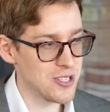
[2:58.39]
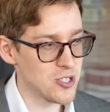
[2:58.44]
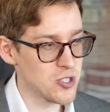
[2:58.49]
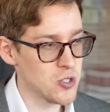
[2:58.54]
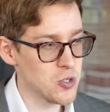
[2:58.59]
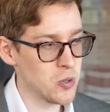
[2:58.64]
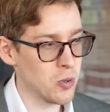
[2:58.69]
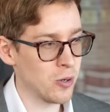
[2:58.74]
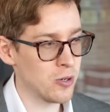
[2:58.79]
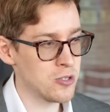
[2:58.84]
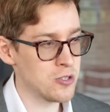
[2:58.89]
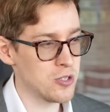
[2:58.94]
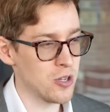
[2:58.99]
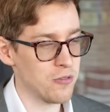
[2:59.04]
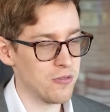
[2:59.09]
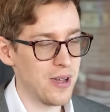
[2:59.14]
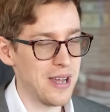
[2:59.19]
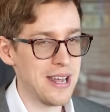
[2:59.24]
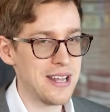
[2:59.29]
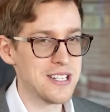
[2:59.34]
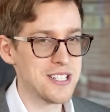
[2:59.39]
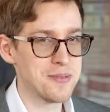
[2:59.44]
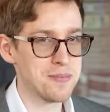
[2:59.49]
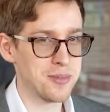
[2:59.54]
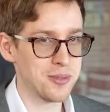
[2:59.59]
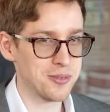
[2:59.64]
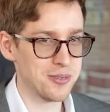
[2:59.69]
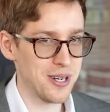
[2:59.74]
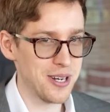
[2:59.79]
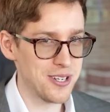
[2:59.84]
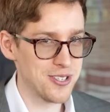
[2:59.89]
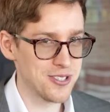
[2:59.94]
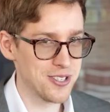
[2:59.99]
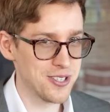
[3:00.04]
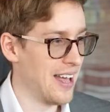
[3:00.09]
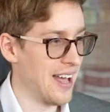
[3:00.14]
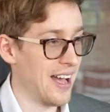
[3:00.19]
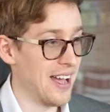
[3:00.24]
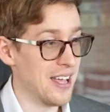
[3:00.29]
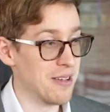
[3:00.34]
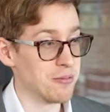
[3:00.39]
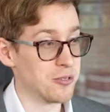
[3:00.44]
source of inspiration. I am